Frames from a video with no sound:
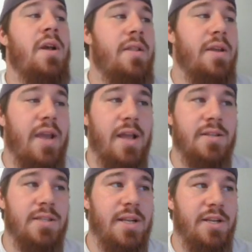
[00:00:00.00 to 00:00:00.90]
The
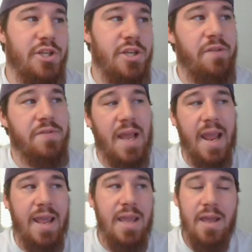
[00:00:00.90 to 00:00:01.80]
Kansas City Chiefs,
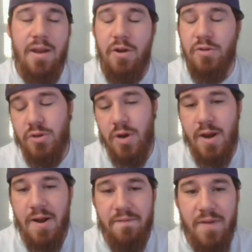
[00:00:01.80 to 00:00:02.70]
8-0 straight up,